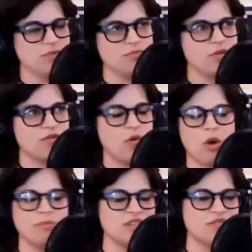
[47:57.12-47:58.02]

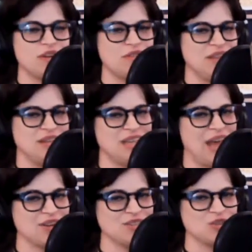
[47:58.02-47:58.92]
performed in front of the
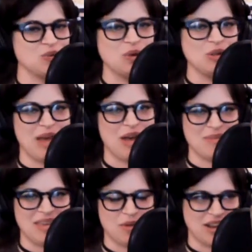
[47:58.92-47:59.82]
entire school
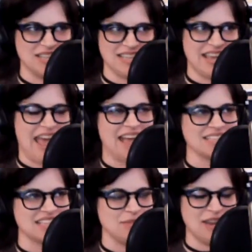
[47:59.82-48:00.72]
about me, where he's like
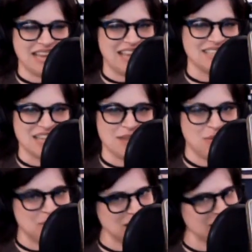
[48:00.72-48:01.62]
asking me to kiss him.
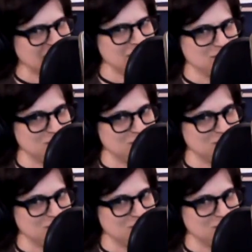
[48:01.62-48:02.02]
It was a little